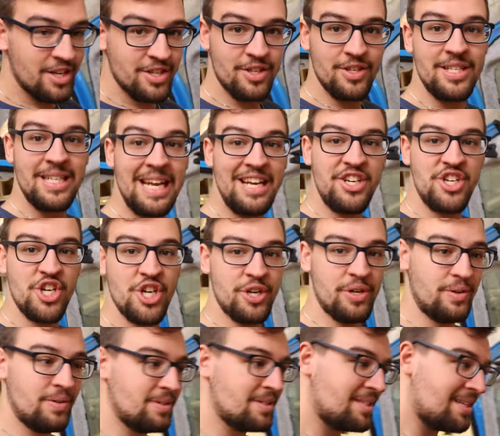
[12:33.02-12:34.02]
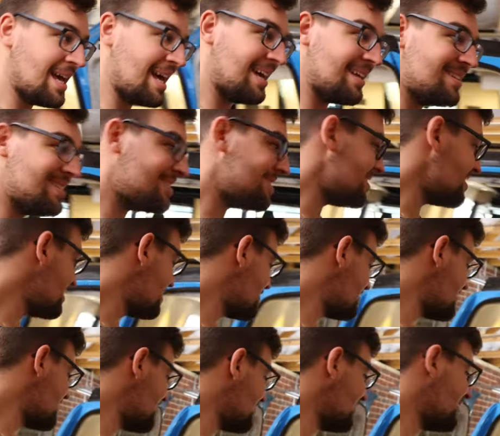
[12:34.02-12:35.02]
so stay tuned.
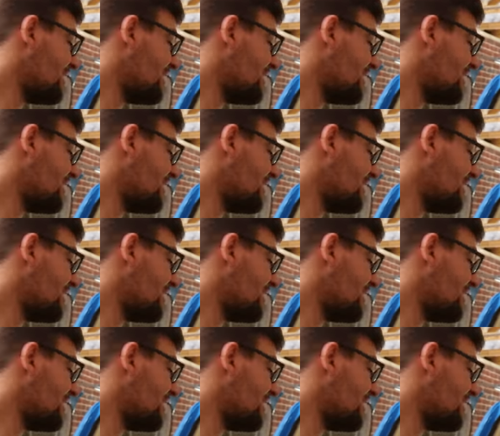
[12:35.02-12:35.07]
And